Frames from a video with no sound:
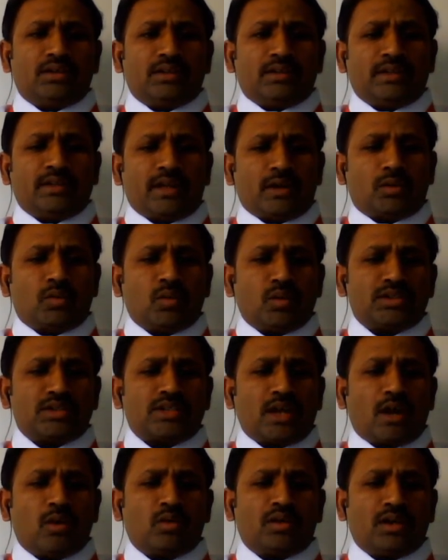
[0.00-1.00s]
the course
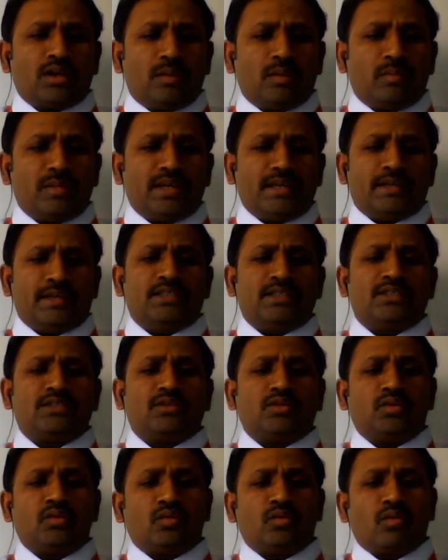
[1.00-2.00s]
outcome is
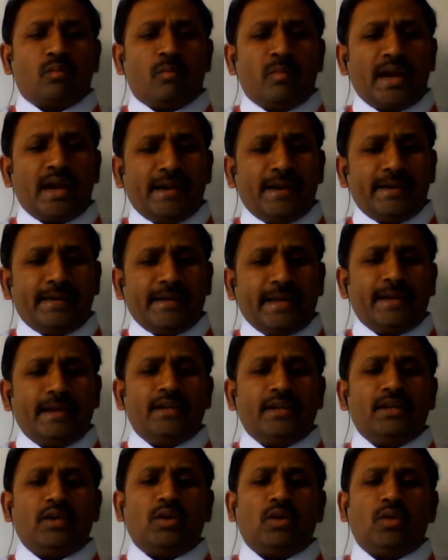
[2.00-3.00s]
to
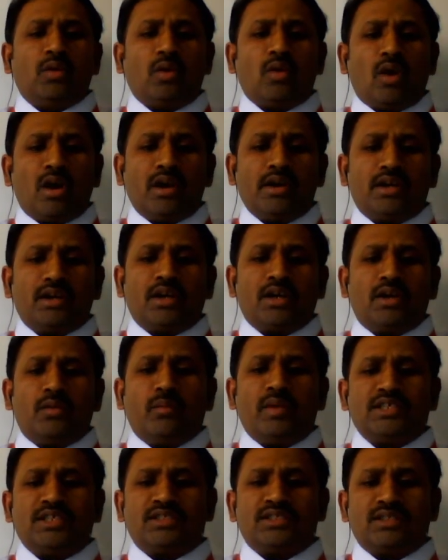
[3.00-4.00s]
maintain
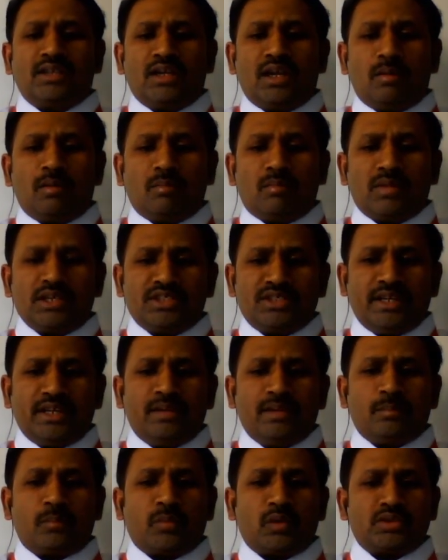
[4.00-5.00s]
non-conventional
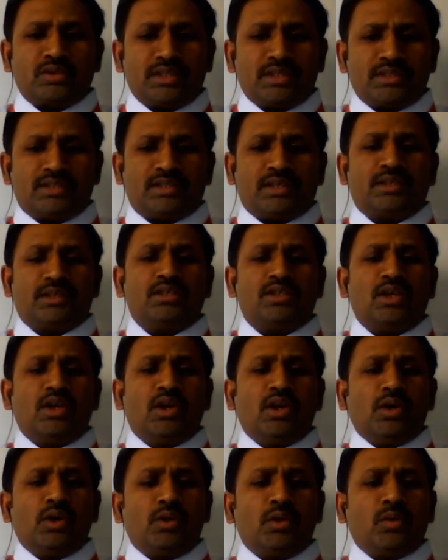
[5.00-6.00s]
machining processes
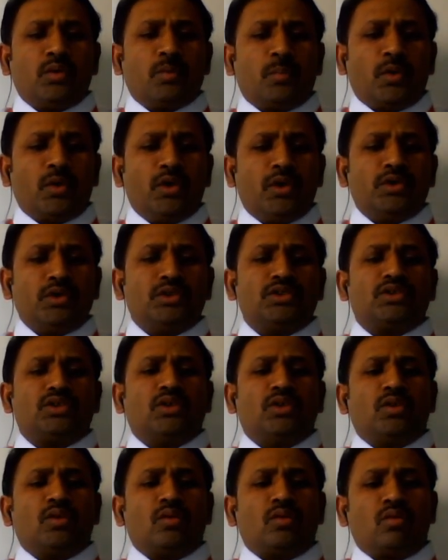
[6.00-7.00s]
to produce
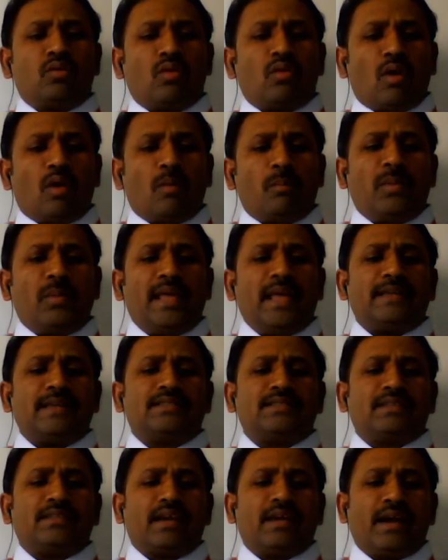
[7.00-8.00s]

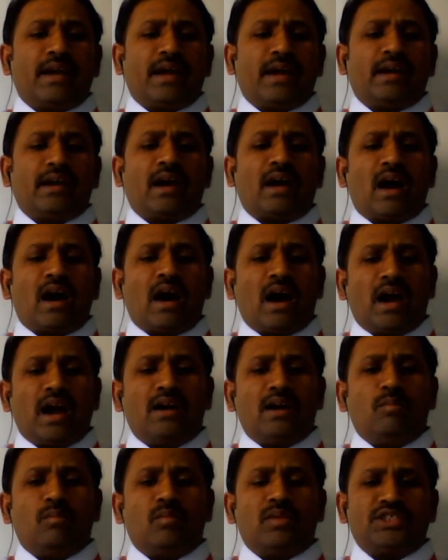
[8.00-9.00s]
complex and
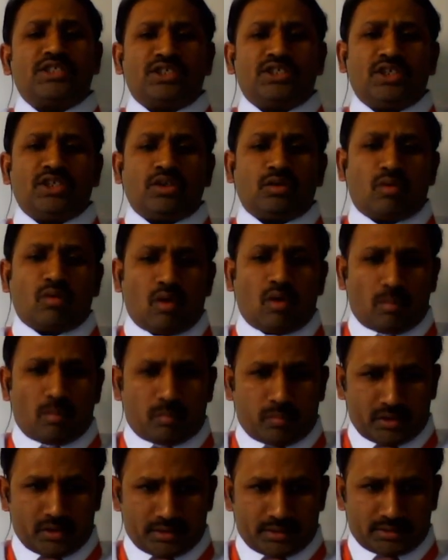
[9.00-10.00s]
hard machine
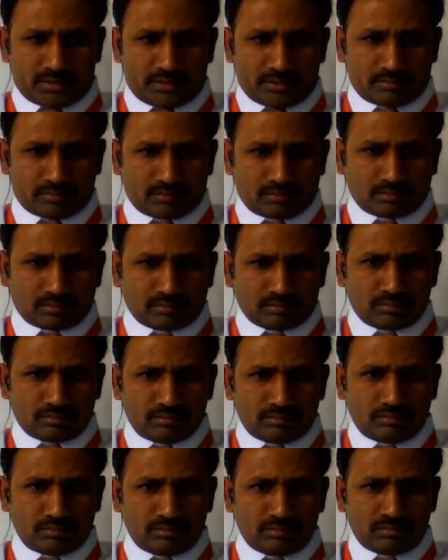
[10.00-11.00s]
components.
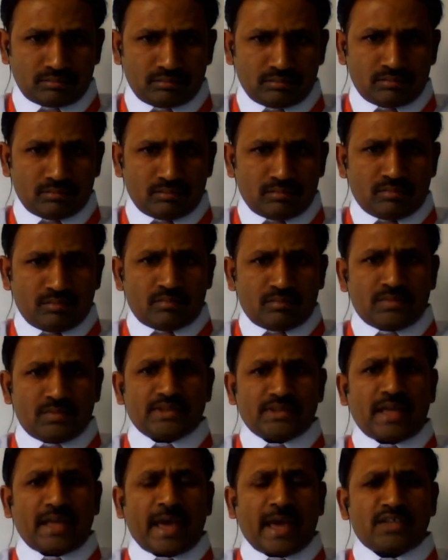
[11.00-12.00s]

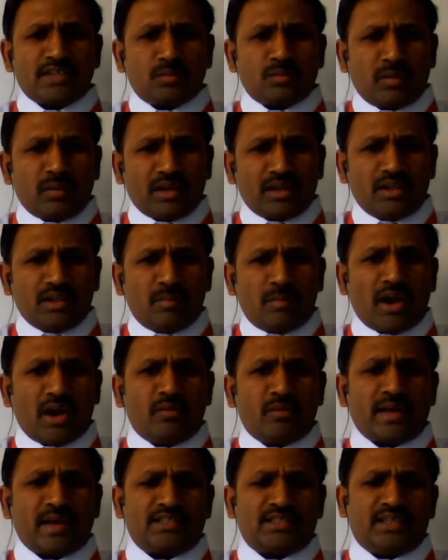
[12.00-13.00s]
Means as per the
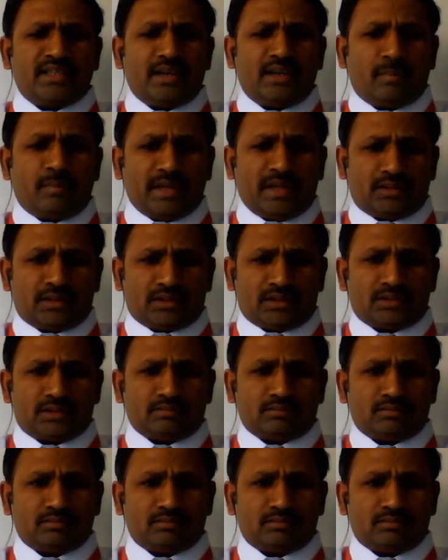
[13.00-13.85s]
manufacturing method,